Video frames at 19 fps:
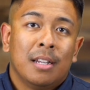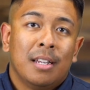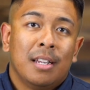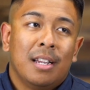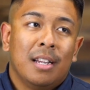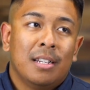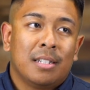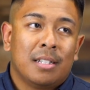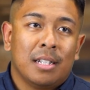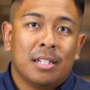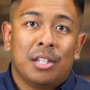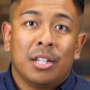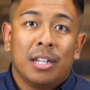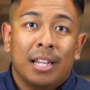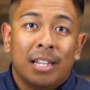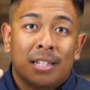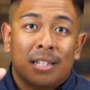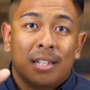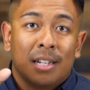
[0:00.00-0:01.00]
is the,
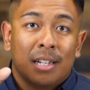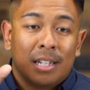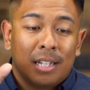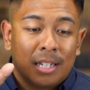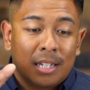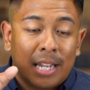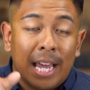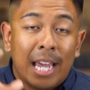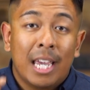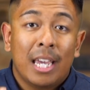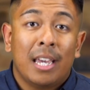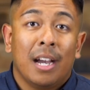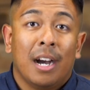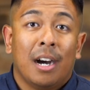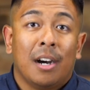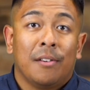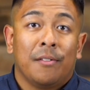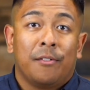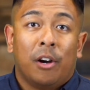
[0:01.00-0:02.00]
is the day
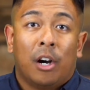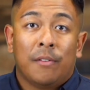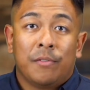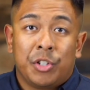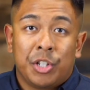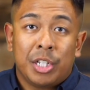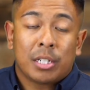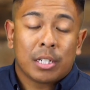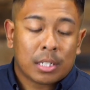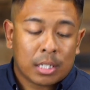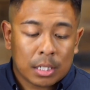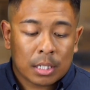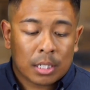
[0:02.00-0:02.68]
of, of Jesus'